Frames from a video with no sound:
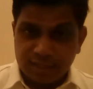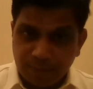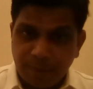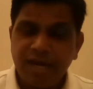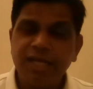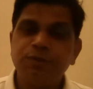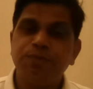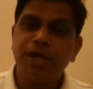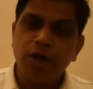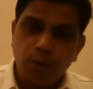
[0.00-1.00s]
Sabina is
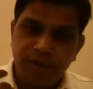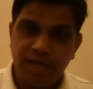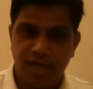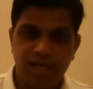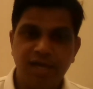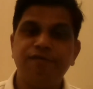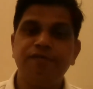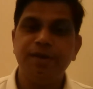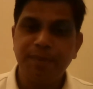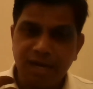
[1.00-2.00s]
predominantly a
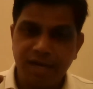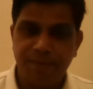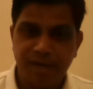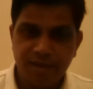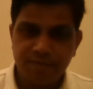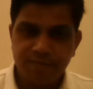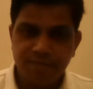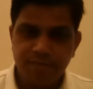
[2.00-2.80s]
female remedy.